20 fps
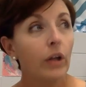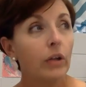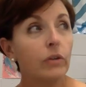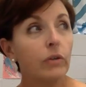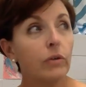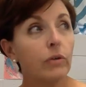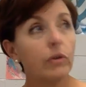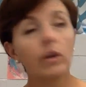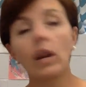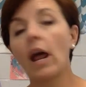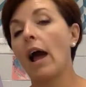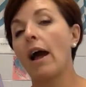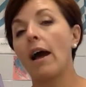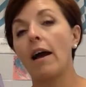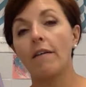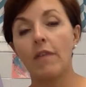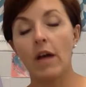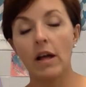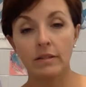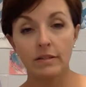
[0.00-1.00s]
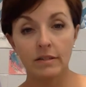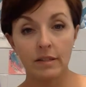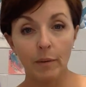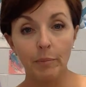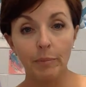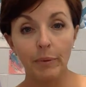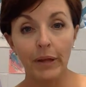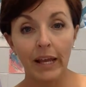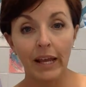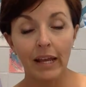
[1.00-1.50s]
You could have that
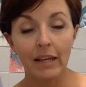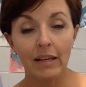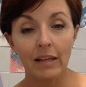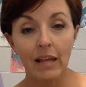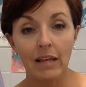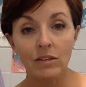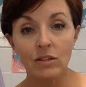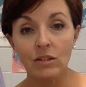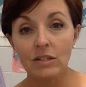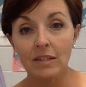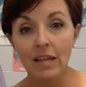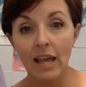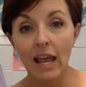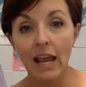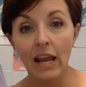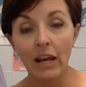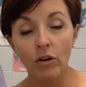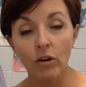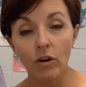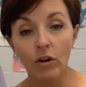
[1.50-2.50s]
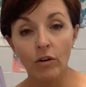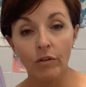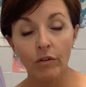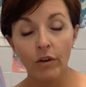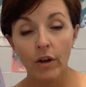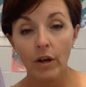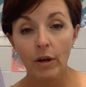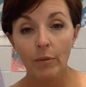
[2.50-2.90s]
subplan and just say in your